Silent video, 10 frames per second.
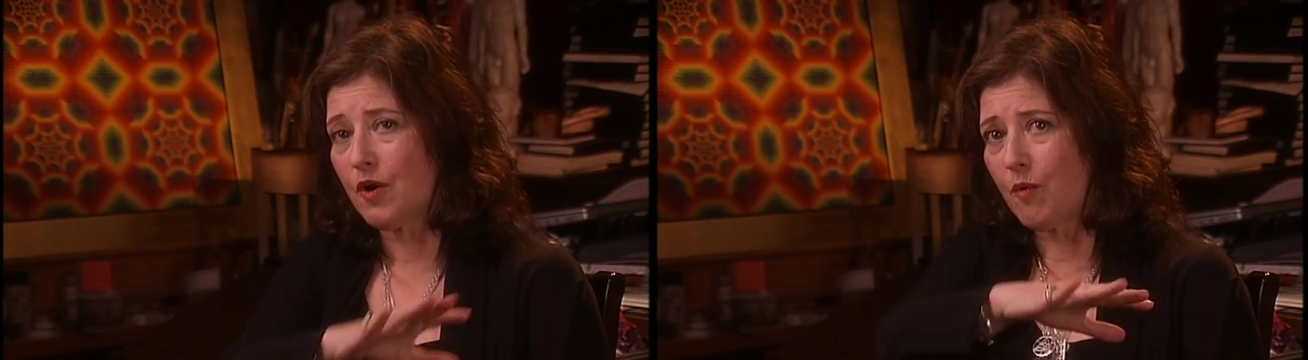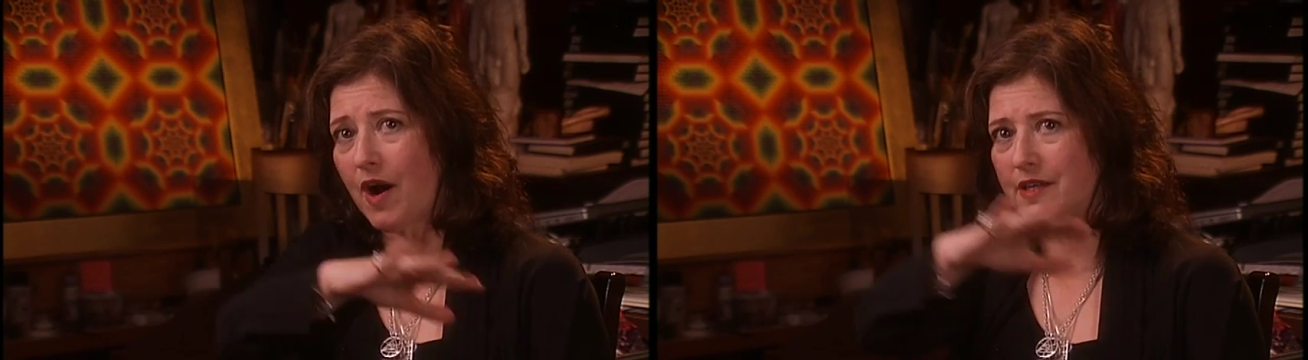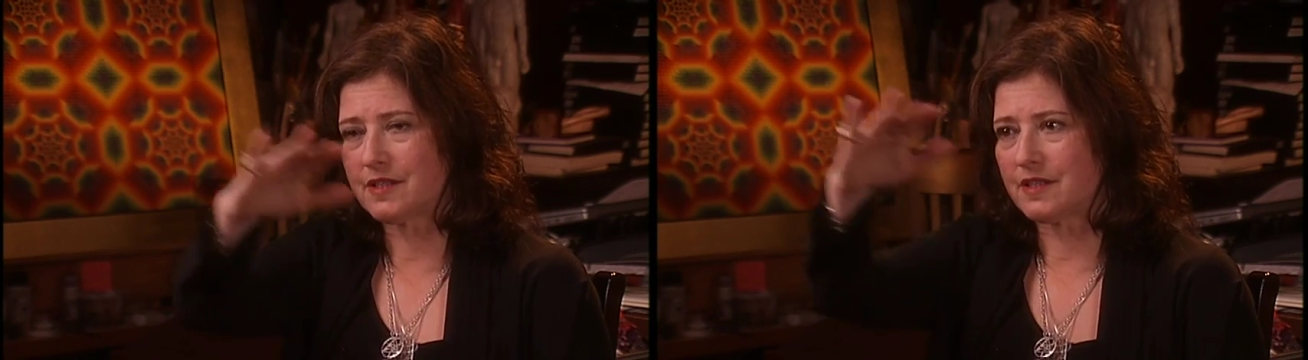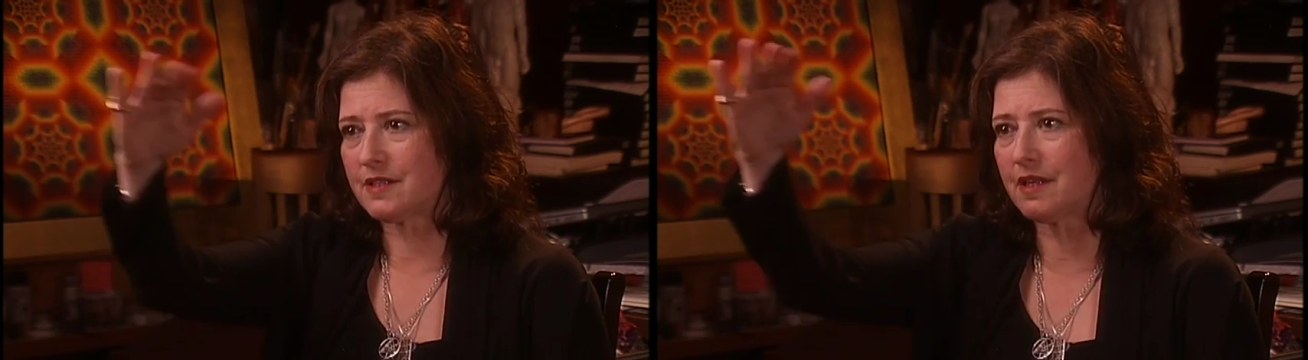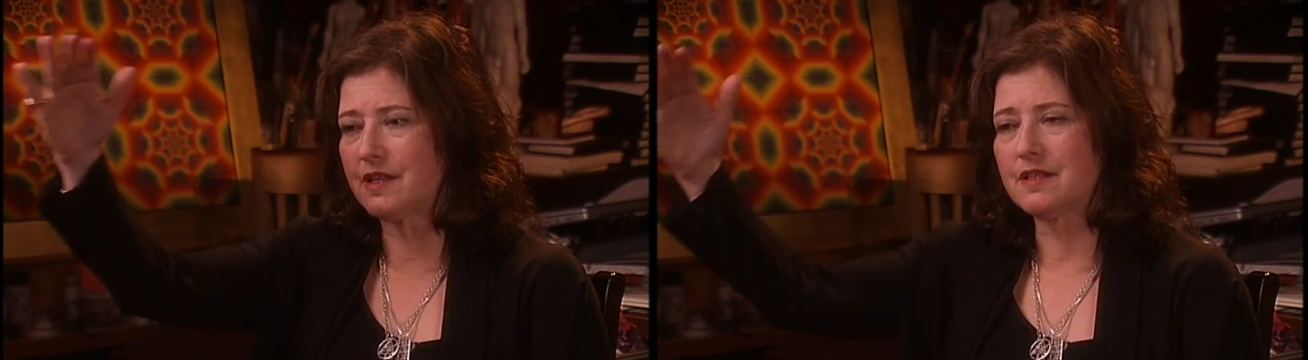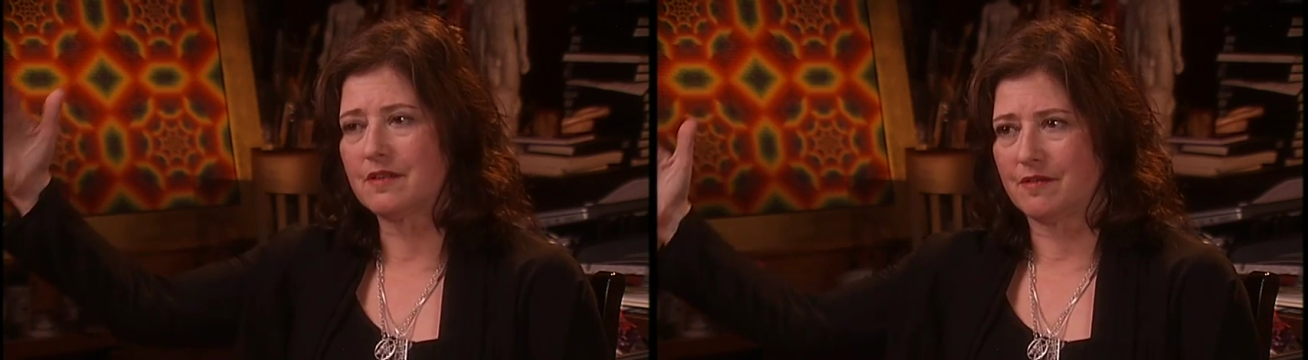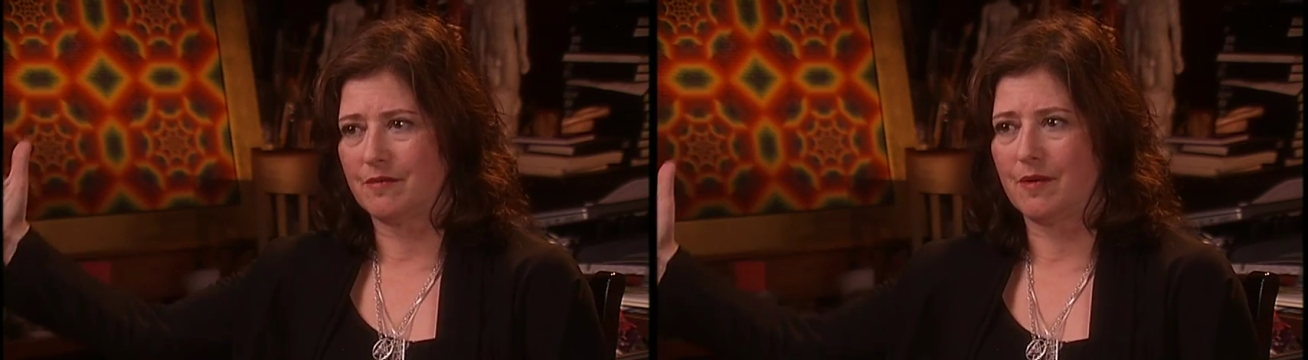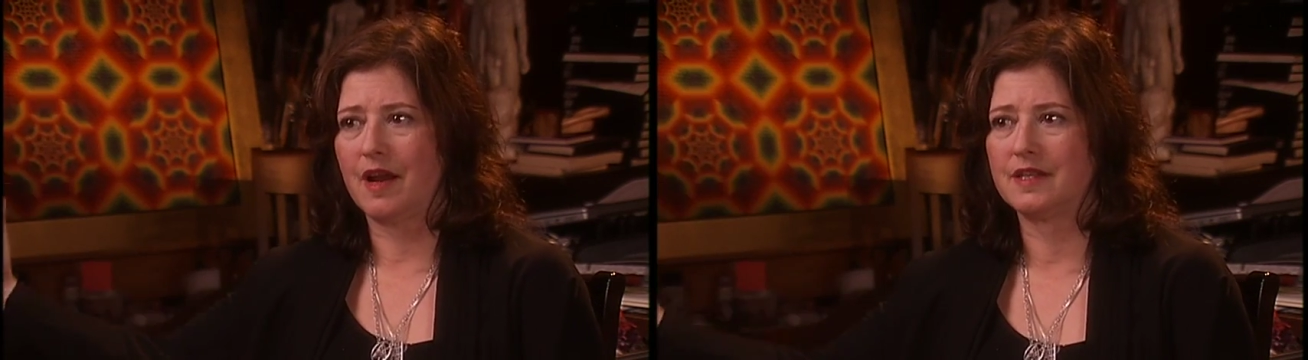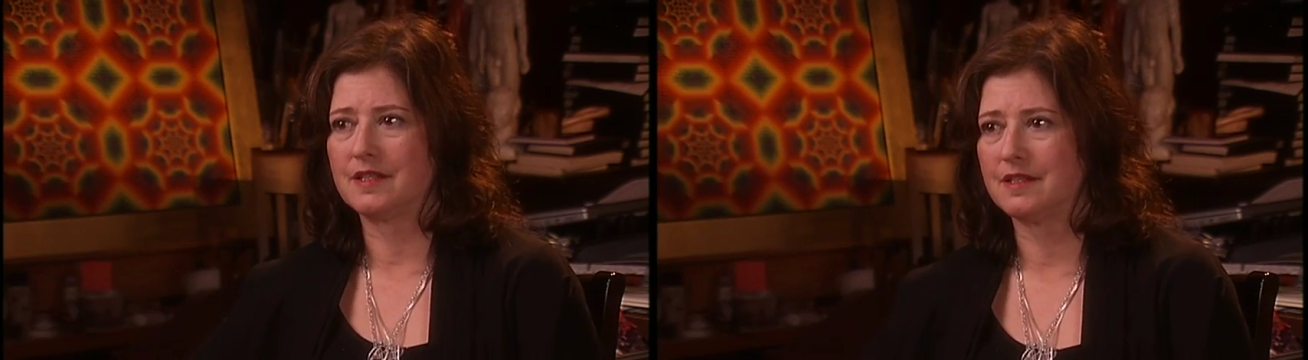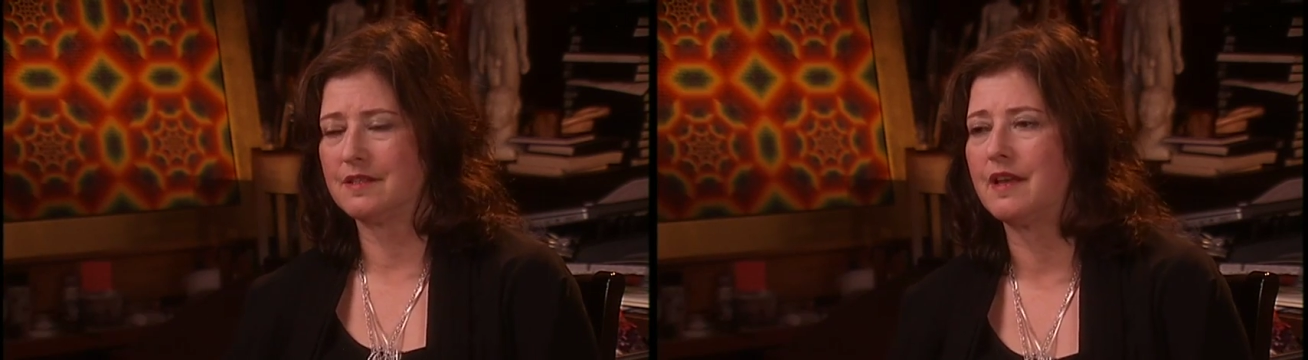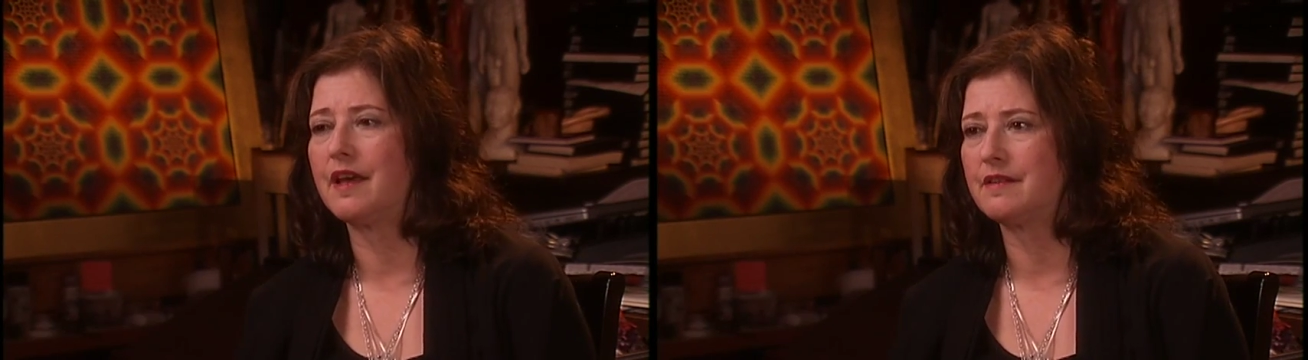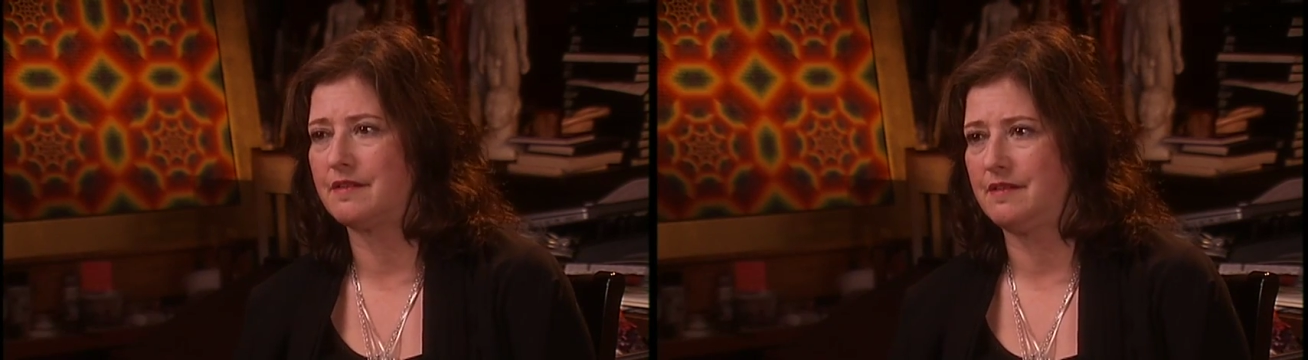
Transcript: watch the sun rise and set.